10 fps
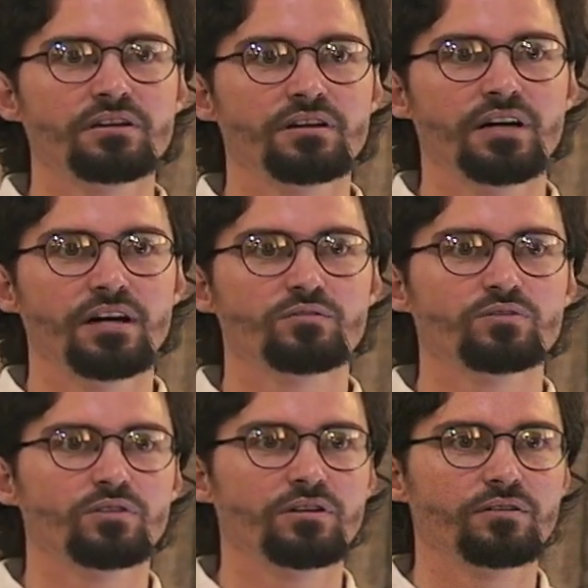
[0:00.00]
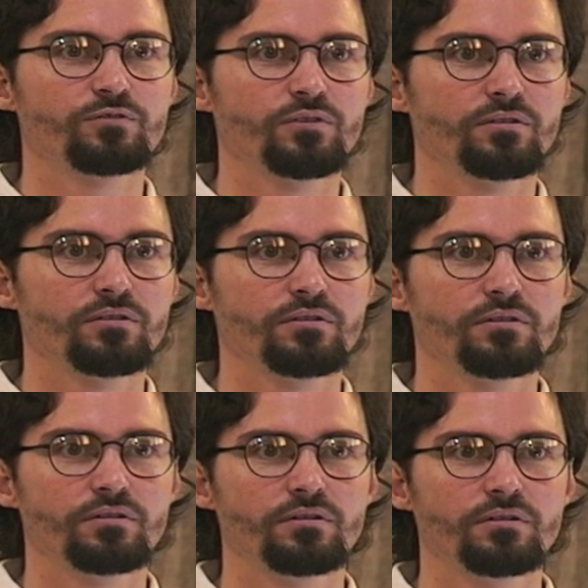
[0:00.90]
uh, for. for
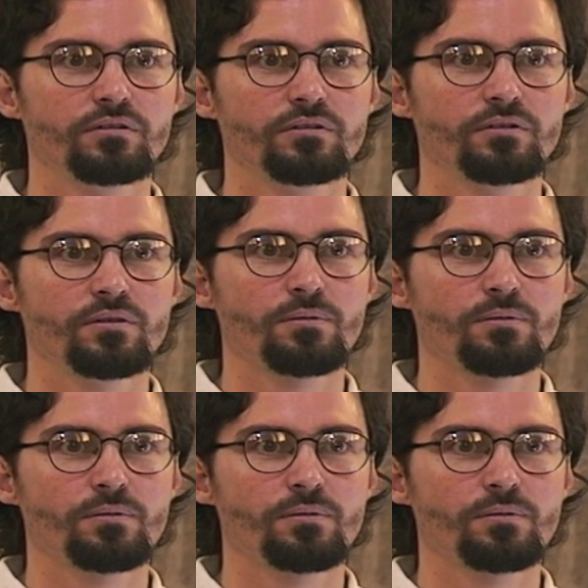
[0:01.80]
deserving for